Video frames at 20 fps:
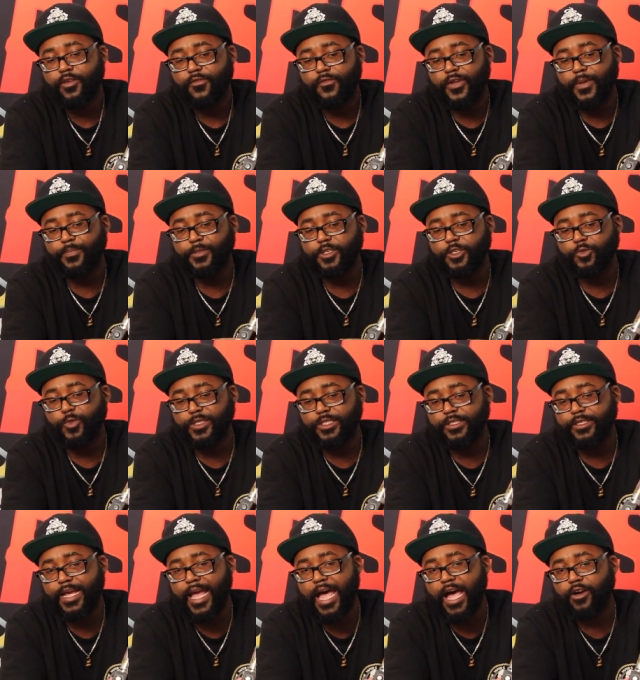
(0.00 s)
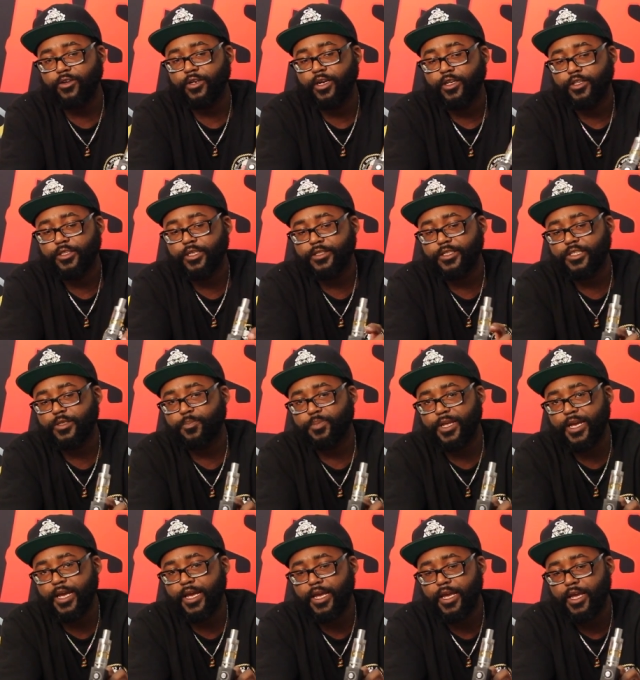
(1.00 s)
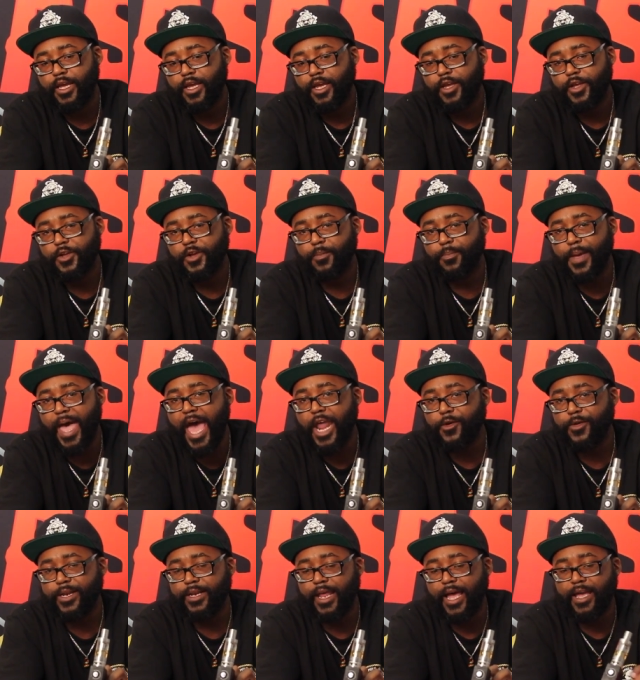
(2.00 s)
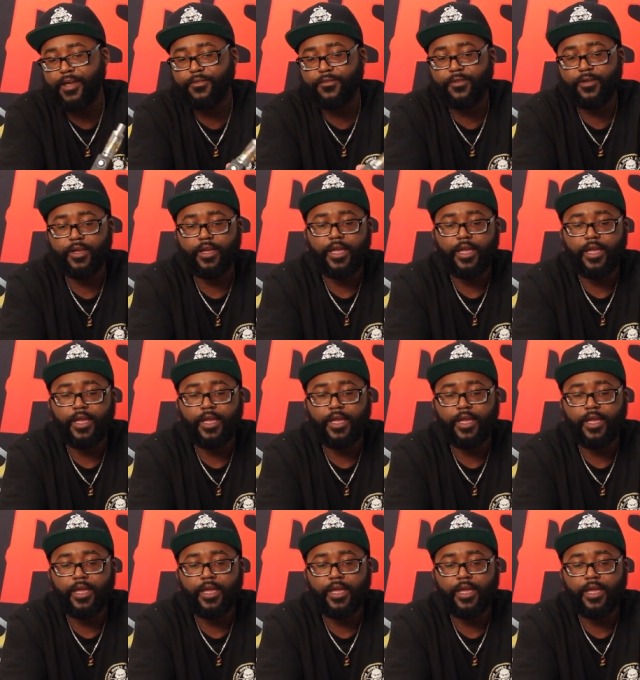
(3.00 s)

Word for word: flip the switch down to display your battery life,